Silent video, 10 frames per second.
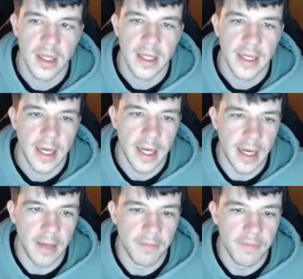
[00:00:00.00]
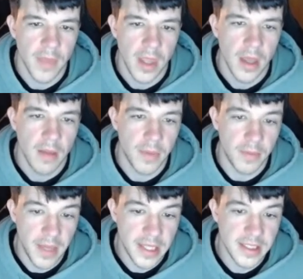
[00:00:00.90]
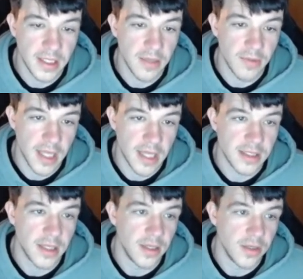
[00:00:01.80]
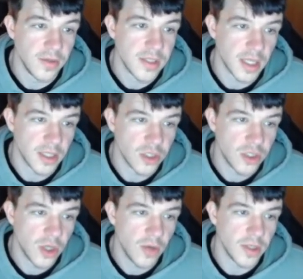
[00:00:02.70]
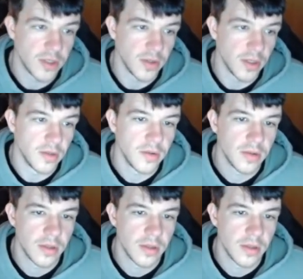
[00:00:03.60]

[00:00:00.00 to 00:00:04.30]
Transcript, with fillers: Um, but basically what that's going to do is I can show it to you,